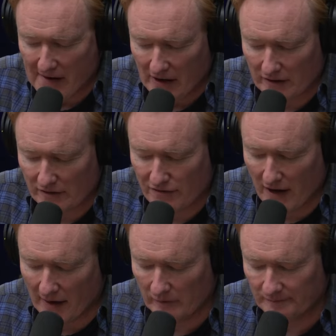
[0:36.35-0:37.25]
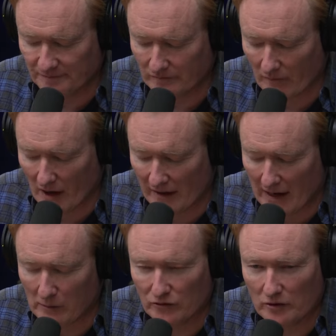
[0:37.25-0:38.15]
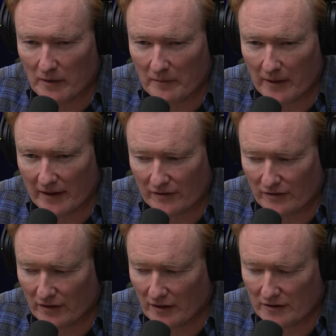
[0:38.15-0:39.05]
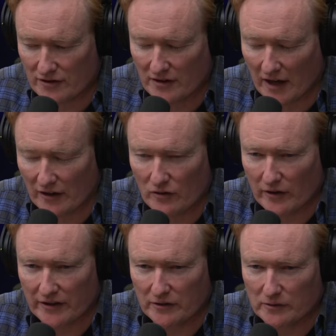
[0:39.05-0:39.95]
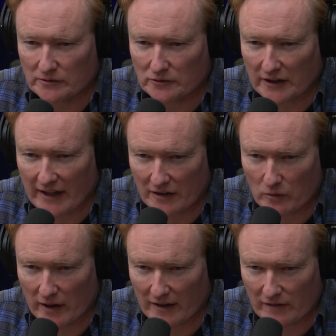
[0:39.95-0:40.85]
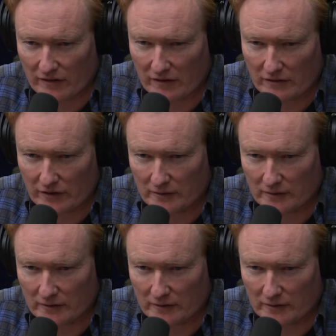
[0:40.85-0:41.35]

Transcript: and her fame, and I will do my best uh, to not annoy you or get in the way of this interview.